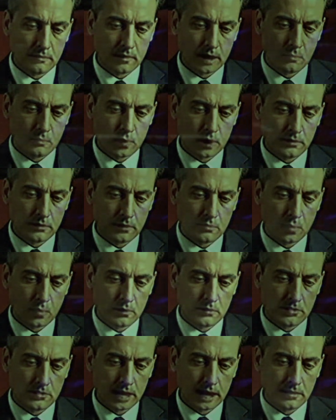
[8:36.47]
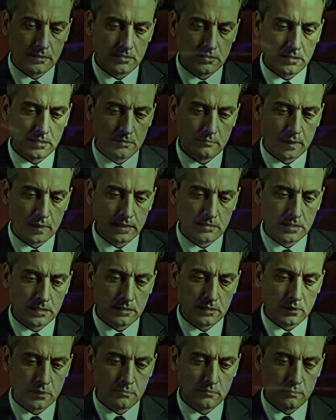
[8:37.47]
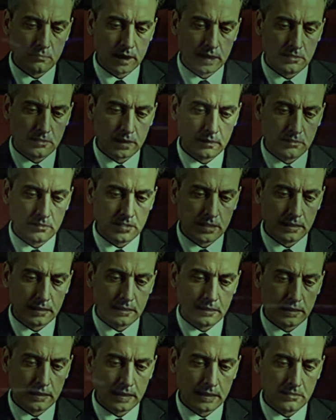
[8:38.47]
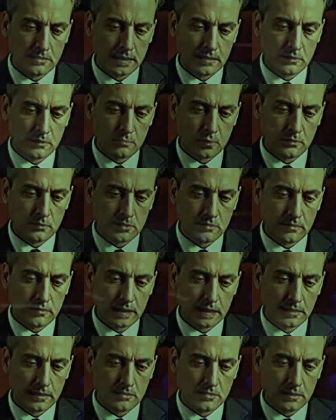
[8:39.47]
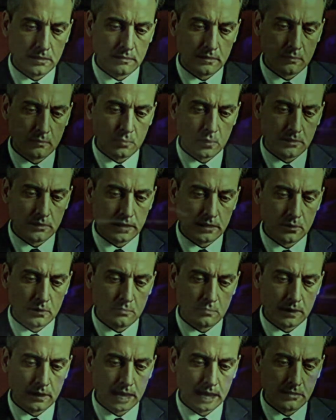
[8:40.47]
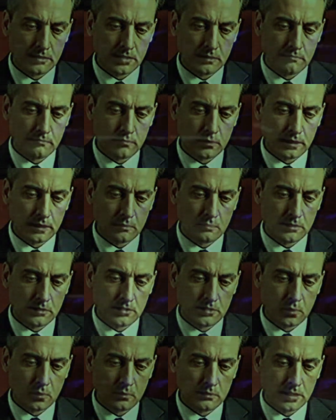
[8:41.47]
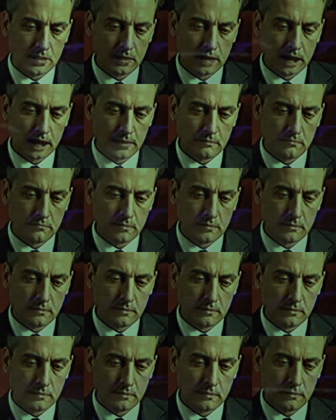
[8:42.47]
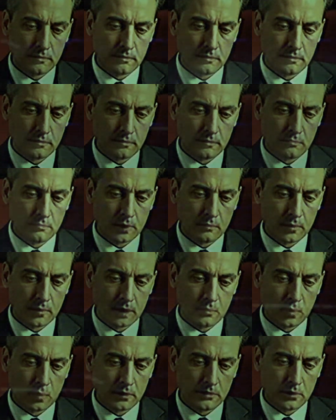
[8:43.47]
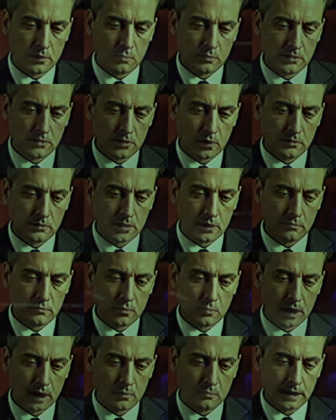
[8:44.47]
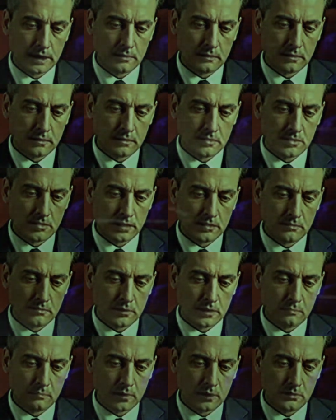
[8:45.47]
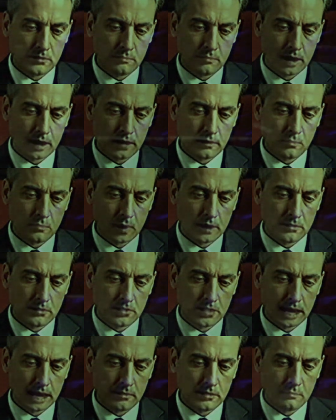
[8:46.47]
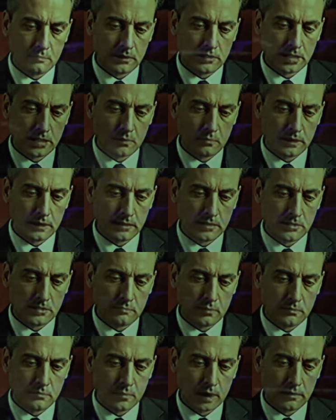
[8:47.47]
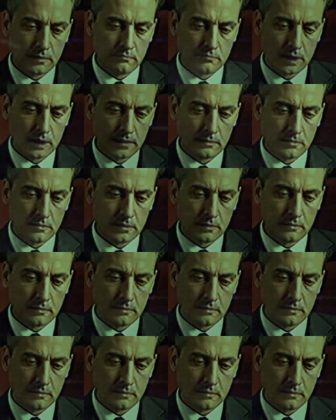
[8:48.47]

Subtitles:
I wondered what sights this placid youth might have seen in inaccessible spheres, and what he could relate if fully restored to life. But my wonder was not overwhelming, since for the most part one shared the materialism of my friend.